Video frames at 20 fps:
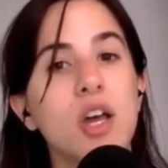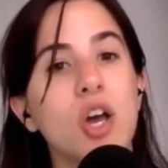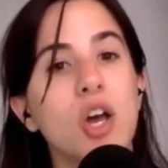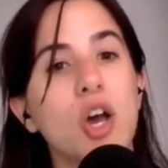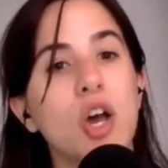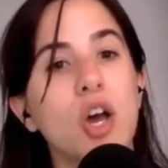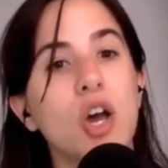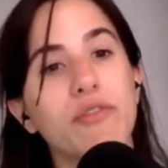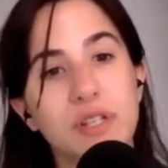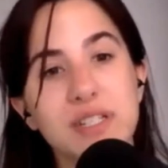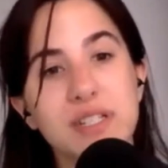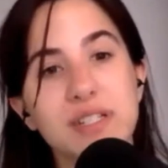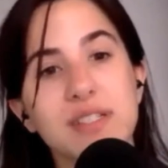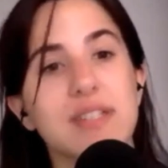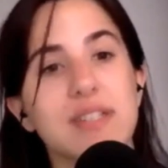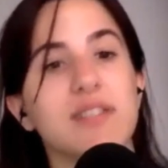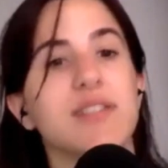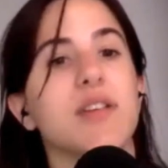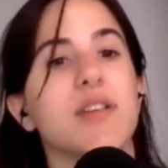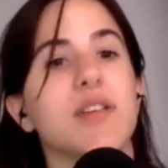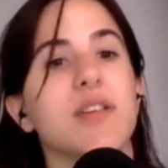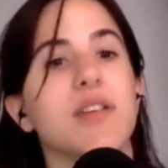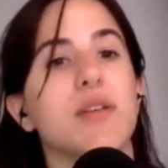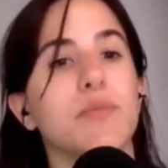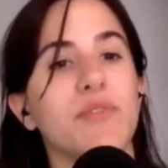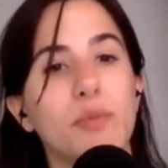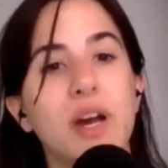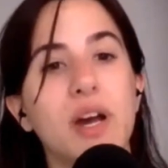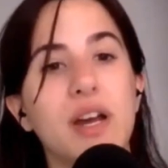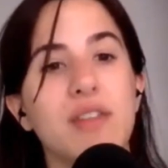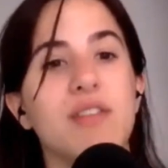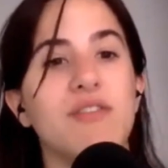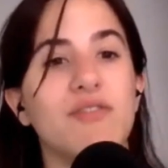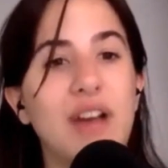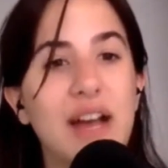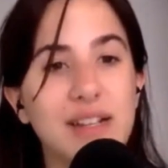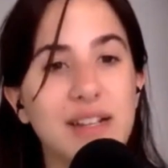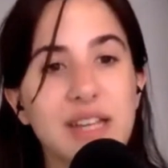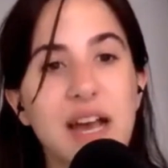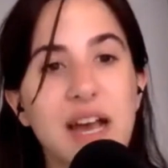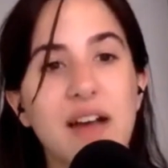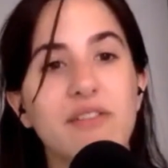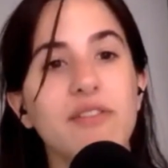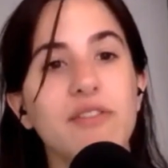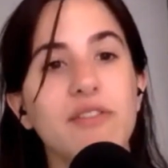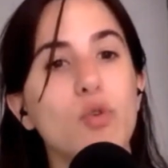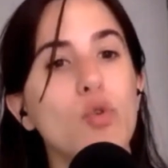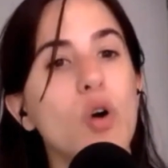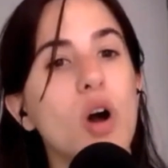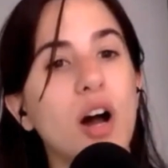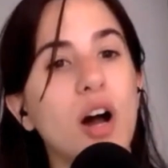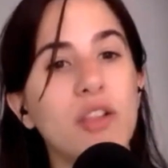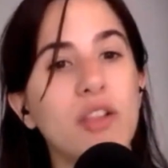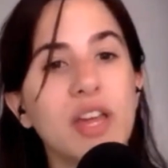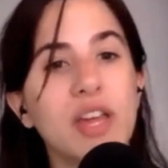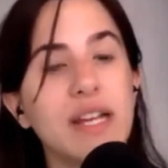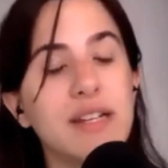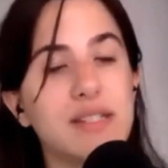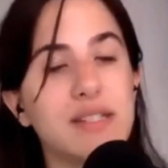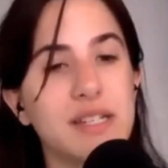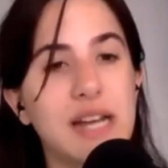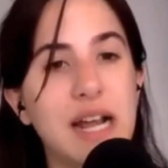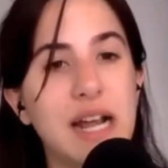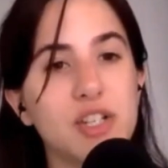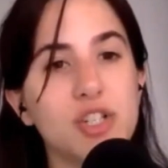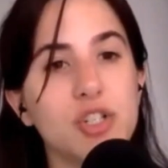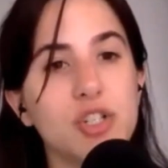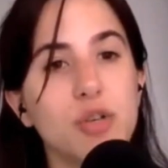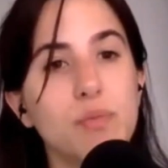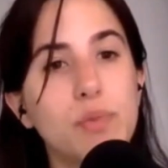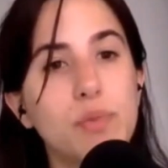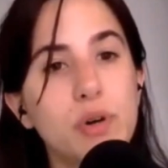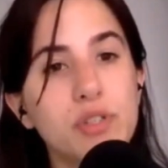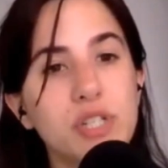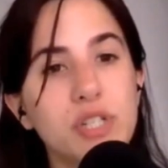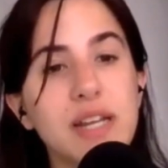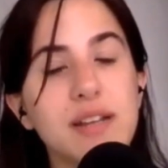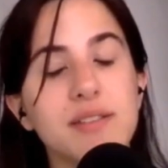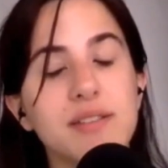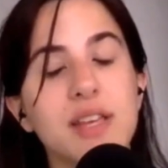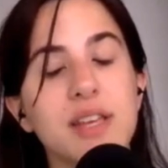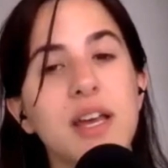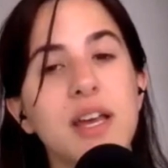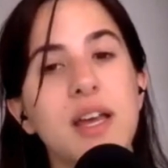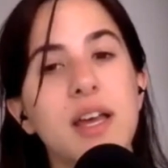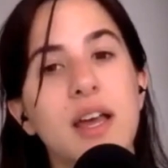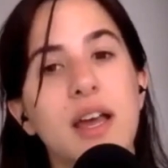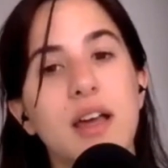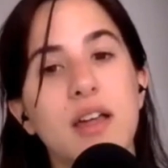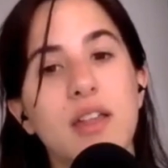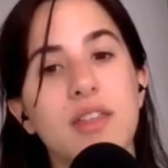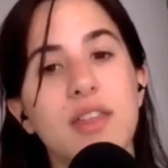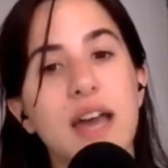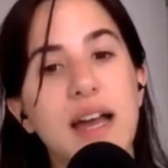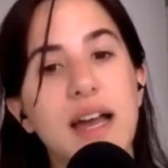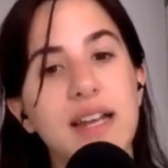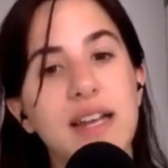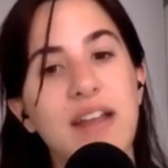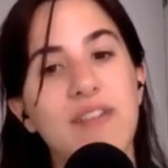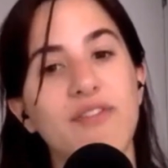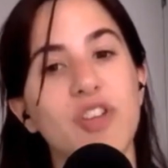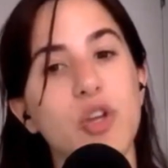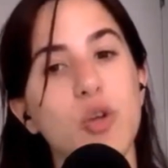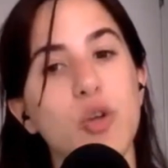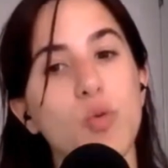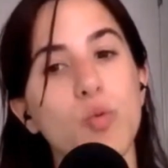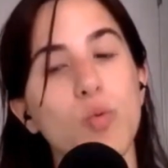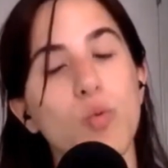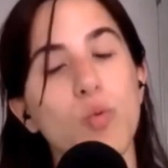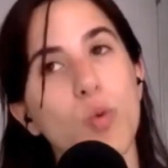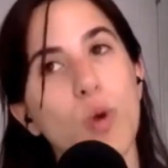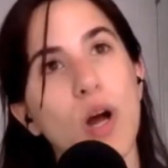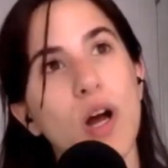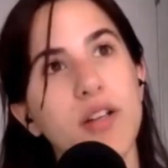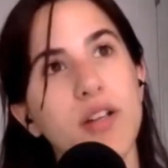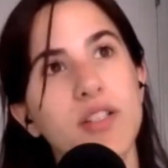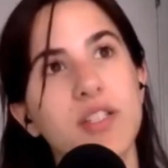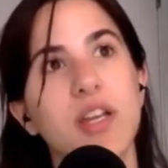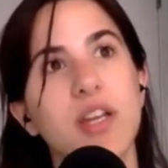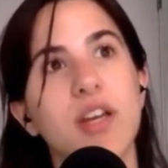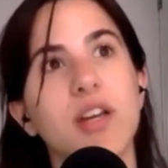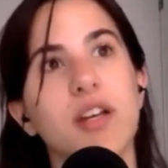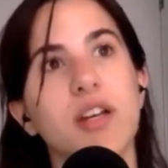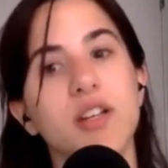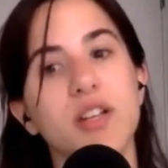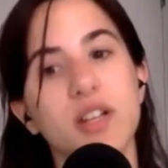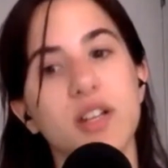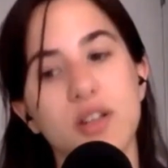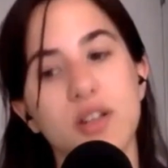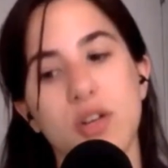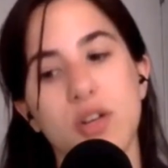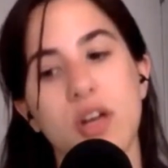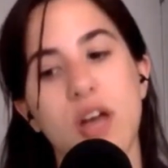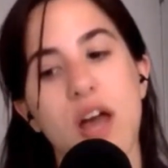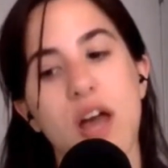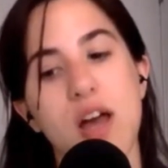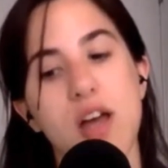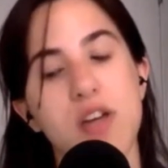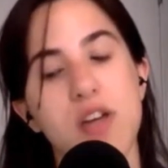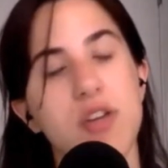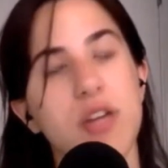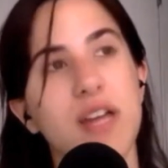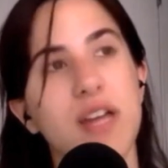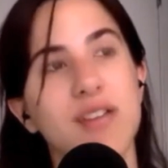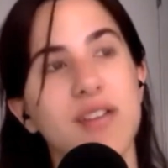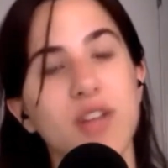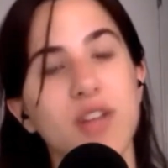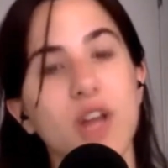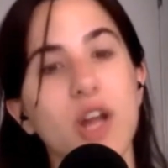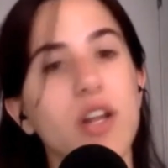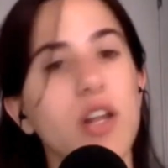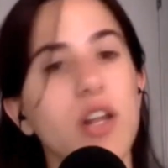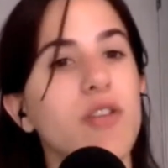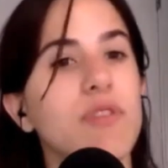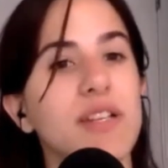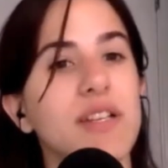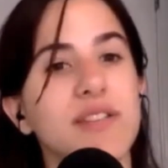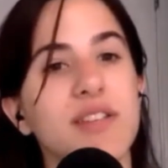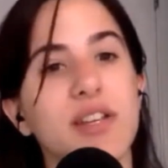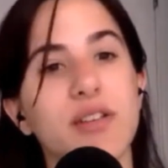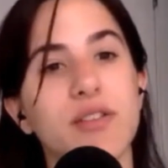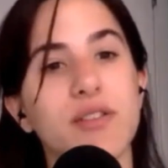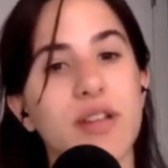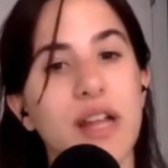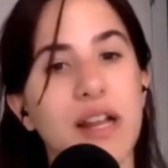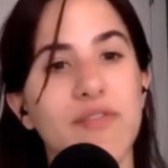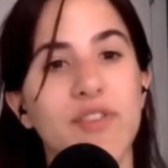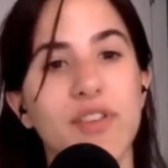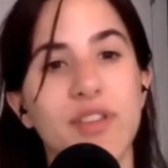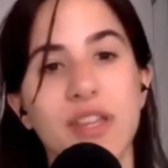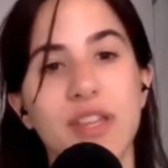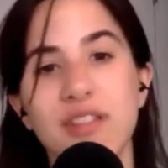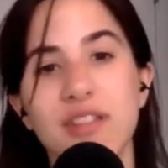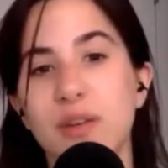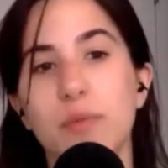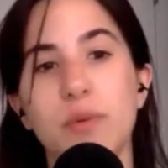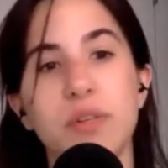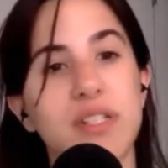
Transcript: of criticism from either FATF or other international bodies, that if you were to assign low risk and for someone to